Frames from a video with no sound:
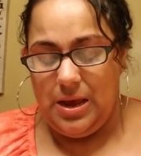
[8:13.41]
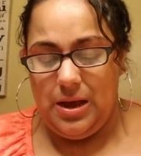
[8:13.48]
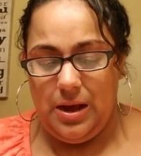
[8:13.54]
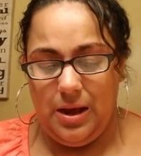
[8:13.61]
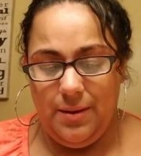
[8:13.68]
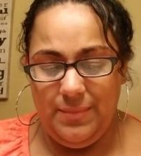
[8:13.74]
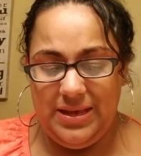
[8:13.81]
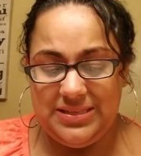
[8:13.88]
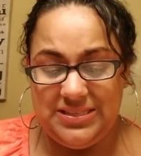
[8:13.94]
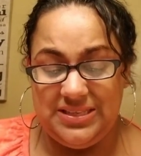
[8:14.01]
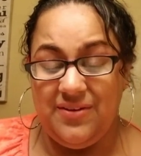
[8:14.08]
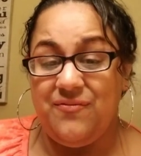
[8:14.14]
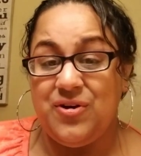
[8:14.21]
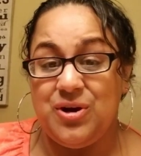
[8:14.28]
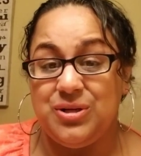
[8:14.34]
It's
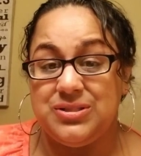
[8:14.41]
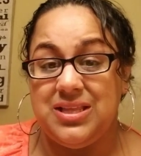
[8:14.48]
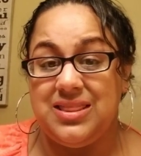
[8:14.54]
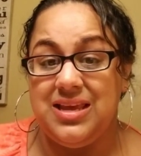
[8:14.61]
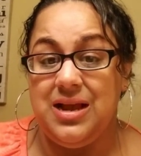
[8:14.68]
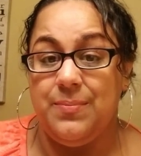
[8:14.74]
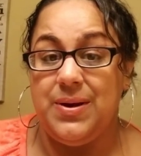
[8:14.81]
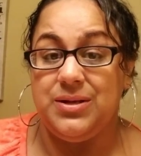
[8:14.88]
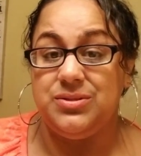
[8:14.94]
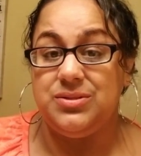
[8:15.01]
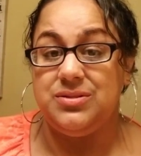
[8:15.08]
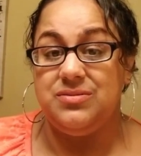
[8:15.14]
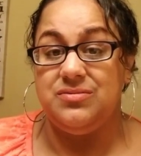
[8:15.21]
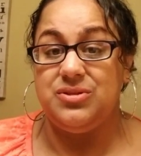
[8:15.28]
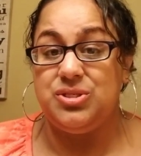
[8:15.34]
difficult to think about
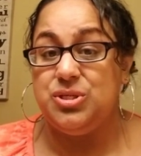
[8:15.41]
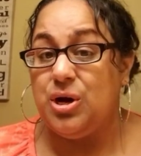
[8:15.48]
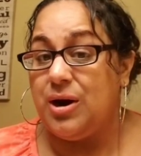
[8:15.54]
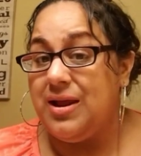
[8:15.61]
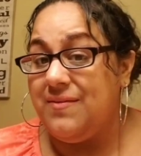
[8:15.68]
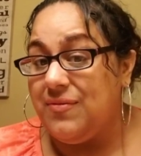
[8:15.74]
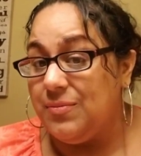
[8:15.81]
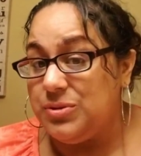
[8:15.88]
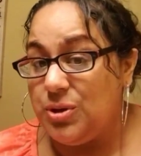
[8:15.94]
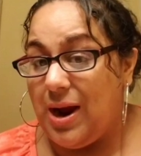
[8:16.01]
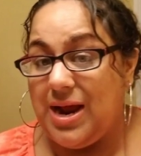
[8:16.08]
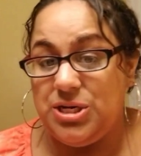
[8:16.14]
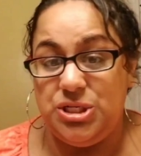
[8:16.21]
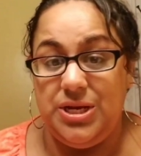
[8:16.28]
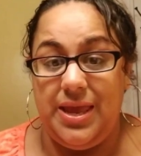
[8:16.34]
starting from
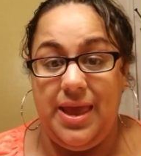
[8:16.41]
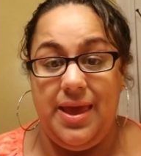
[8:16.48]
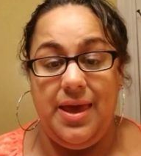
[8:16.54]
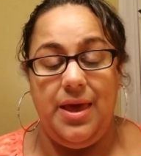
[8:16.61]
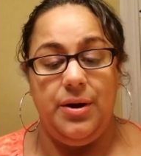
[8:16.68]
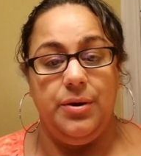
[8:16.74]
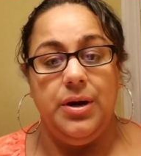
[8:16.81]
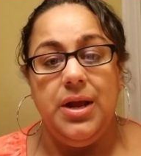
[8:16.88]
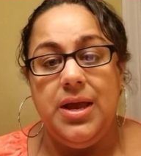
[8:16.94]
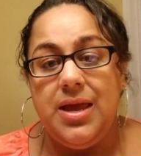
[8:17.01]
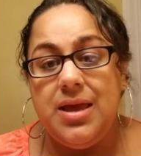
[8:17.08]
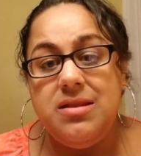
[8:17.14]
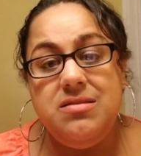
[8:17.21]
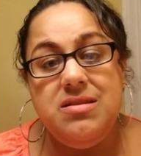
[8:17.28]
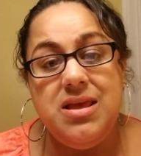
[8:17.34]
scratch again, or
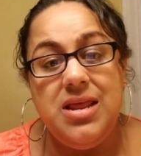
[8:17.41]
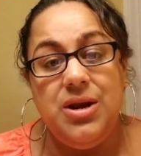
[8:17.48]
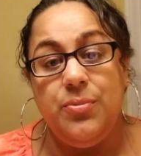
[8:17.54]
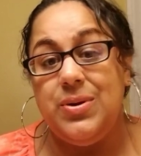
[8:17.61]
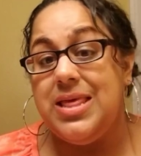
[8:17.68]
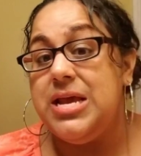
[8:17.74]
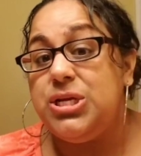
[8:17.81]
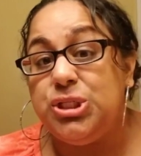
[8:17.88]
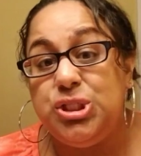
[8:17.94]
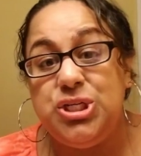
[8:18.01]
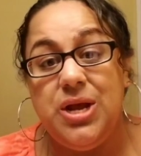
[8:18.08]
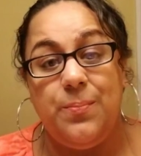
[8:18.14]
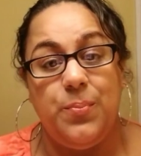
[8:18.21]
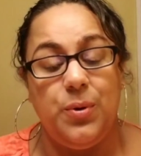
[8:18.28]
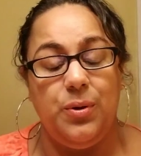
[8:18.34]
in a
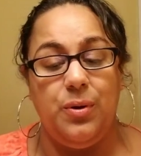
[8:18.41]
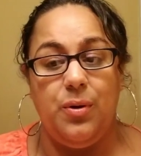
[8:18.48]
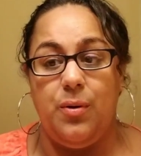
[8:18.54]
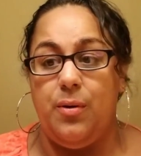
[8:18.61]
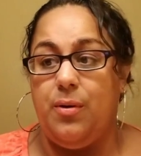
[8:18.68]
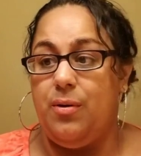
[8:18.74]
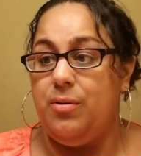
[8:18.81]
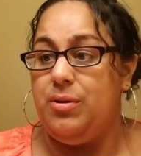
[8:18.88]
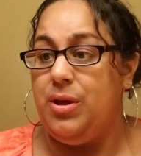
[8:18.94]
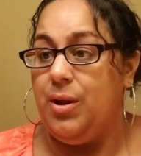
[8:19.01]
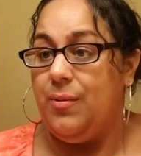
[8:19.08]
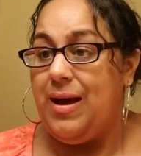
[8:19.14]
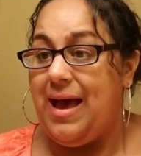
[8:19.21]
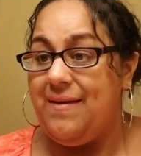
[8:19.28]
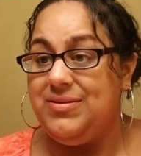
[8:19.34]
relationship, or
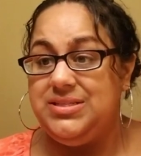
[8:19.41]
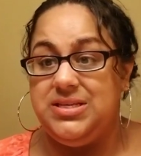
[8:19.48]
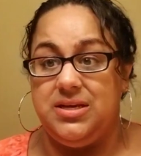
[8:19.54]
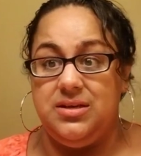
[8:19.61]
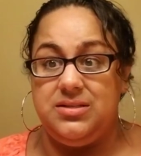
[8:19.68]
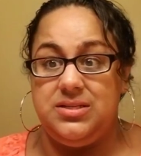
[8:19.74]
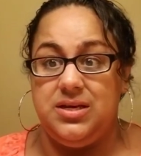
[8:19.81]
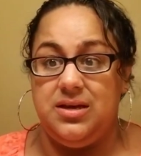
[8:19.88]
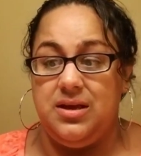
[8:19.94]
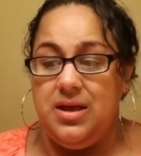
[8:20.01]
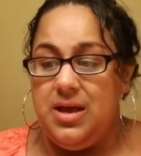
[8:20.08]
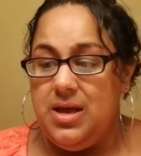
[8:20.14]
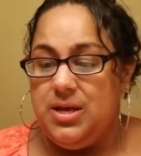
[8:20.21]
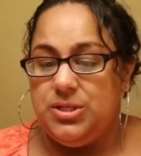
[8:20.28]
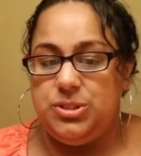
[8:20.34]
having to
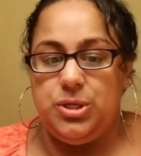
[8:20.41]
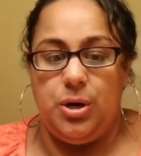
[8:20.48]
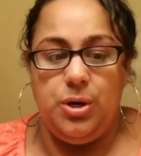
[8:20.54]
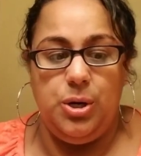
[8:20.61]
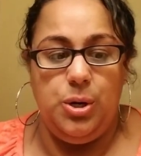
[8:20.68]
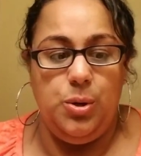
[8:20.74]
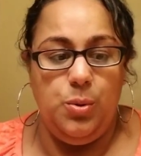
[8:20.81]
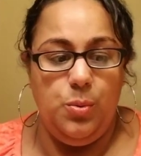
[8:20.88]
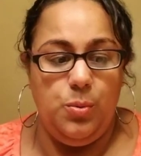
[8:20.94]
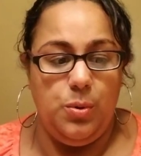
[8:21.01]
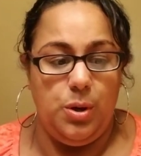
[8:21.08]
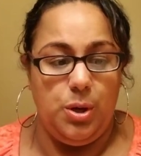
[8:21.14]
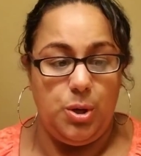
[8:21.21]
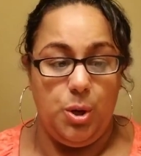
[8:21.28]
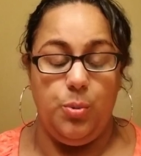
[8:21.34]
start a new
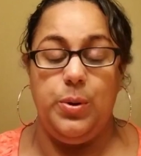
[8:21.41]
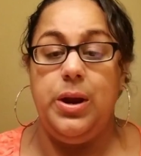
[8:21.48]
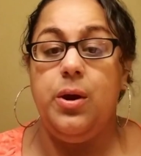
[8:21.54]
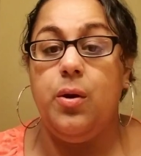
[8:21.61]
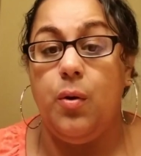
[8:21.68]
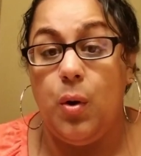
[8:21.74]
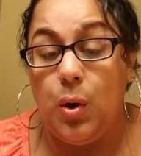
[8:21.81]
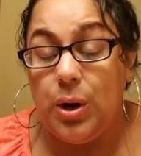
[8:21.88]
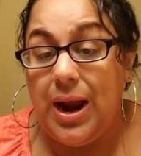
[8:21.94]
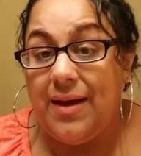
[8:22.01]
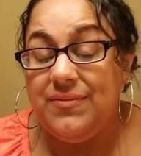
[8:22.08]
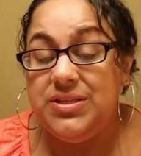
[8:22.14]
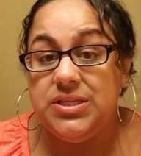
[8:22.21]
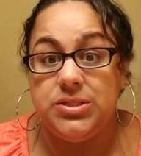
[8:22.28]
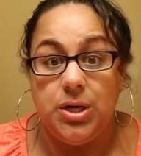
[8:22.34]
career, or
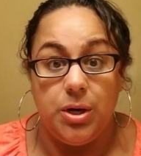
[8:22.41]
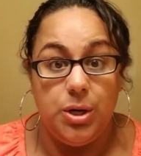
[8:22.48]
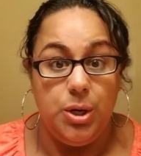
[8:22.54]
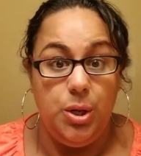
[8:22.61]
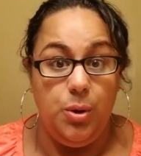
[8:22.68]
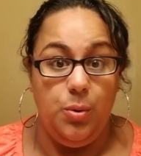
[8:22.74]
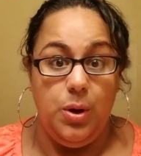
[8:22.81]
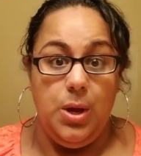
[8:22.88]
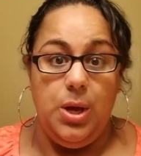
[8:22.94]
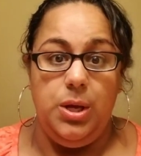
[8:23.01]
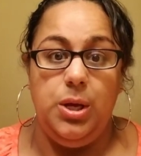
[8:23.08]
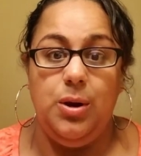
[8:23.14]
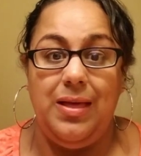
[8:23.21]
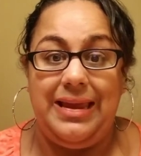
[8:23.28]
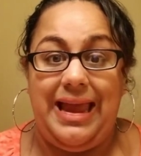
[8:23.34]
having to start a new,
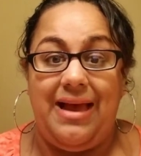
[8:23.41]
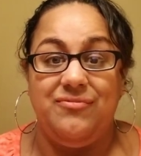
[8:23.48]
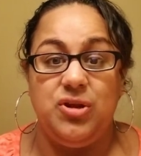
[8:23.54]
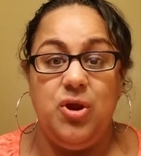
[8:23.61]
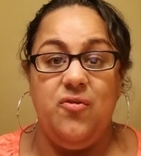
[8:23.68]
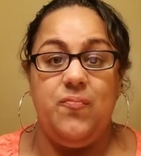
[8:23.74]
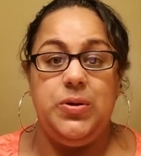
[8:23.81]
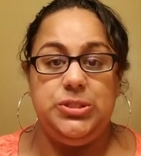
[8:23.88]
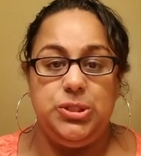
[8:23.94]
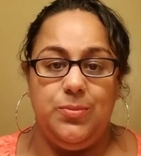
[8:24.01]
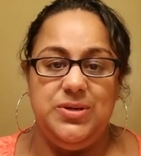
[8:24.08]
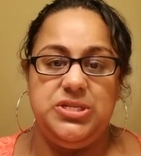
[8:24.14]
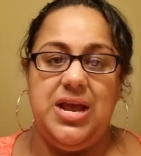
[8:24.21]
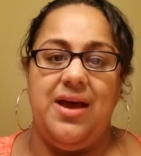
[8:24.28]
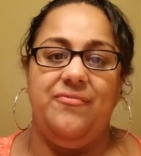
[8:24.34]
like after you've put so
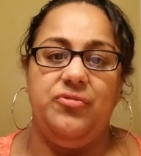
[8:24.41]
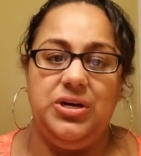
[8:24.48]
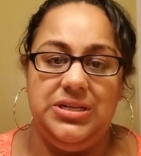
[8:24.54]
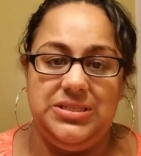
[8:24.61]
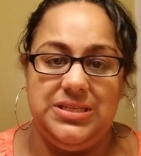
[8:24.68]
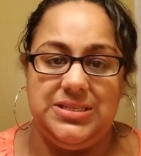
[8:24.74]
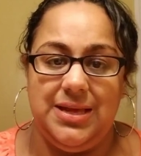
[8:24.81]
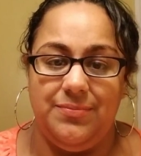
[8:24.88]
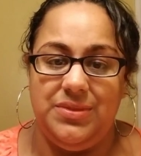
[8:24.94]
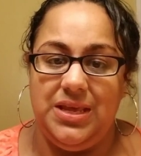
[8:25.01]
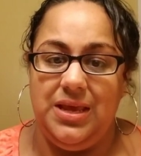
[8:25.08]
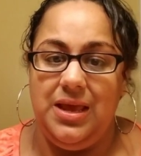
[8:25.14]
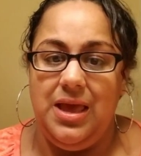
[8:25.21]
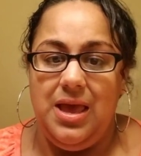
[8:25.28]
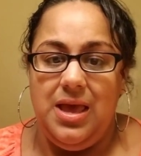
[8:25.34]
much effort into
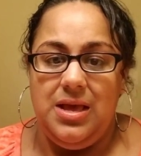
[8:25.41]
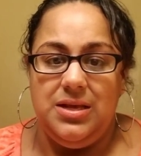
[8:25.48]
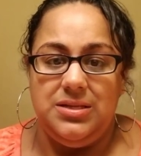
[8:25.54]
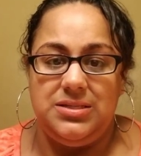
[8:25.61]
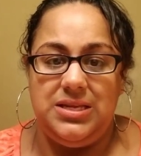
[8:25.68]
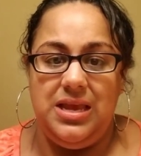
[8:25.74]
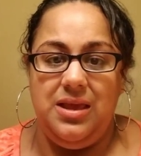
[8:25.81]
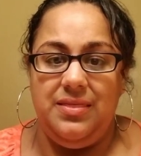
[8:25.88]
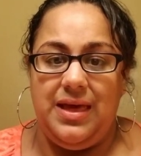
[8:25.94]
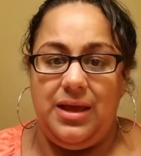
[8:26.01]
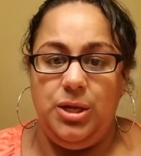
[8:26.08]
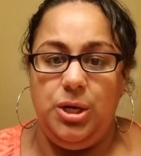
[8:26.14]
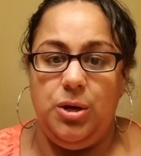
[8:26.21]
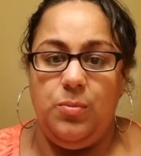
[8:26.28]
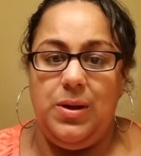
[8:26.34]
something, seeing
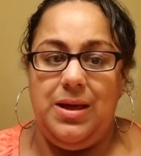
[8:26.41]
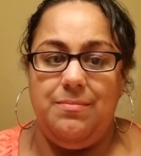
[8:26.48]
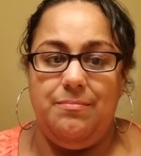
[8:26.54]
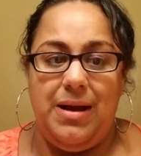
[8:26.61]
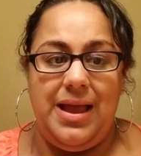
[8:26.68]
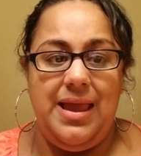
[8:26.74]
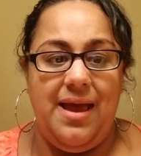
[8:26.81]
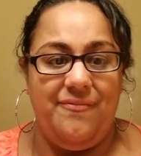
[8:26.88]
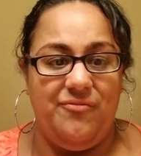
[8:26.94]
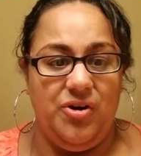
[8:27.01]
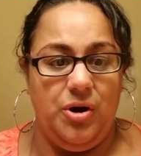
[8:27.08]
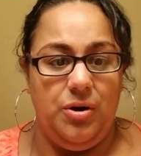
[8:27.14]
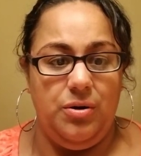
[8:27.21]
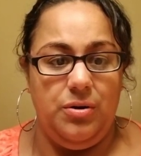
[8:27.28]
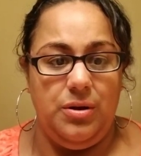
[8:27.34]
that, what, my
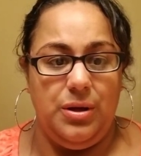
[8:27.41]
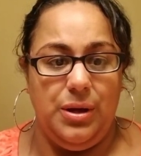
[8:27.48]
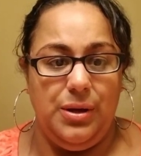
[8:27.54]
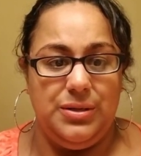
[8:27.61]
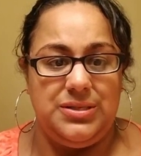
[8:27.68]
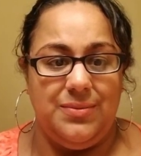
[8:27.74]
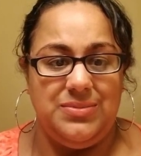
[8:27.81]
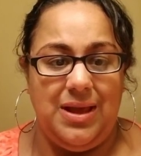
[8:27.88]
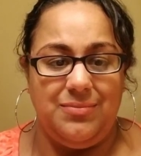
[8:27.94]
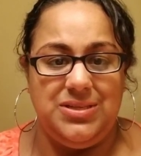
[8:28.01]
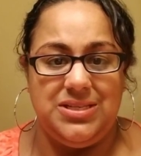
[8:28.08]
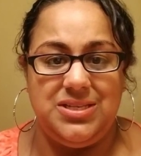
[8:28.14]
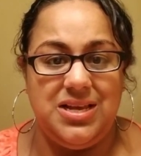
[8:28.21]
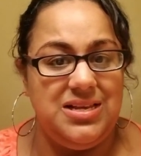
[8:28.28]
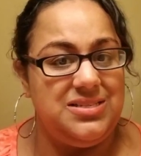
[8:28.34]
effort,
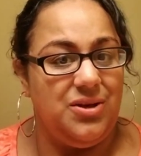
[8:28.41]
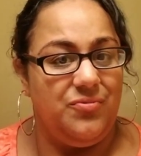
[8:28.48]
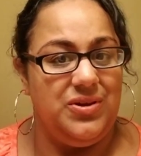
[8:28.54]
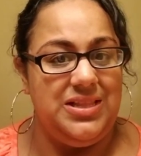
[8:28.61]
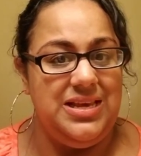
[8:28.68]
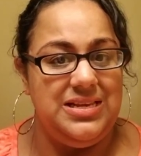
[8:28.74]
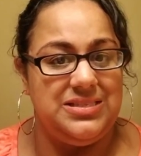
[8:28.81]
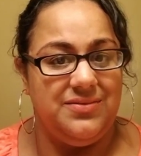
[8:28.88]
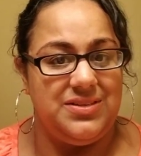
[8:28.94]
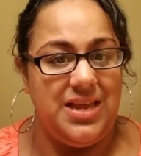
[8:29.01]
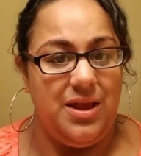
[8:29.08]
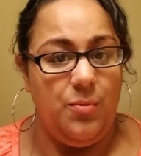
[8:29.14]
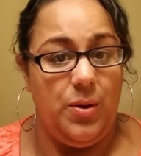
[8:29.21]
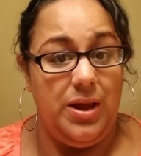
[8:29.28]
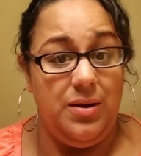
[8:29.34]
sometimes it's a release of
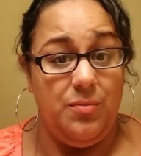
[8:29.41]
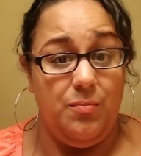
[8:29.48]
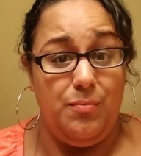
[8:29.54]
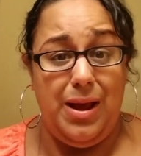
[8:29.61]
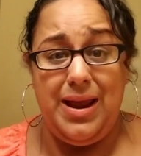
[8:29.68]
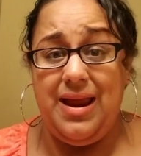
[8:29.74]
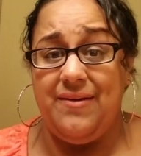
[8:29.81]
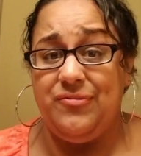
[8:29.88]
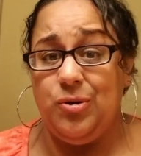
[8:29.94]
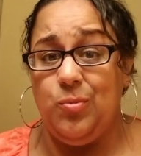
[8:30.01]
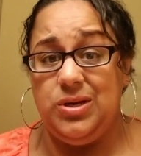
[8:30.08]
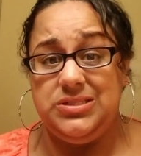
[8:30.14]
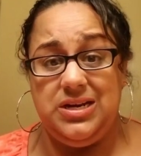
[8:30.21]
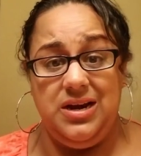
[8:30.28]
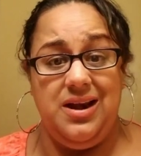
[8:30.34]
saying, well, my effort
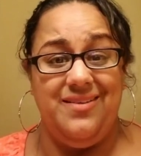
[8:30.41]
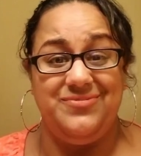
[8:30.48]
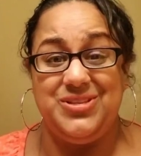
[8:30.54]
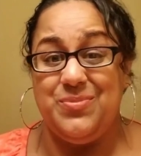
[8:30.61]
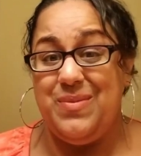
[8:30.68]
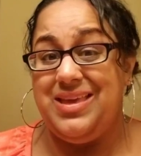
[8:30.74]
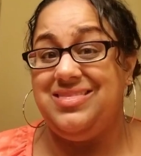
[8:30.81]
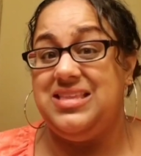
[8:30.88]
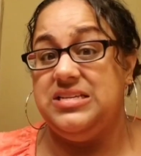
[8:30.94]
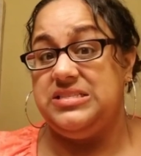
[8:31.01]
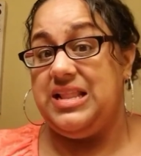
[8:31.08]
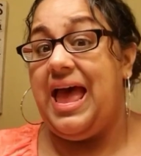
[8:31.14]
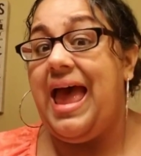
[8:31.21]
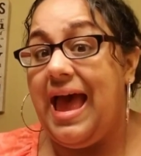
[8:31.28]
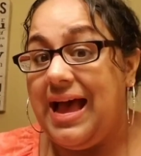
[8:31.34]
wasn't enough to make
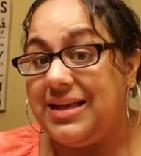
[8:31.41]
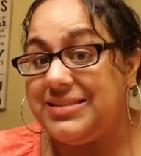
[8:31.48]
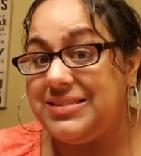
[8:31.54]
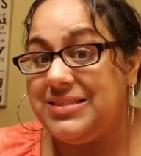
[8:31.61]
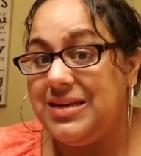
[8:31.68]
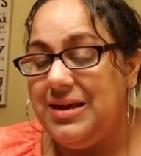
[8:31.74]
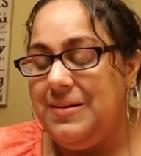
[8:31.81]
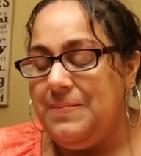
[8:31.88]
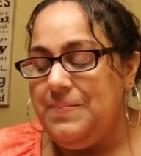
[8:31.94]
this last.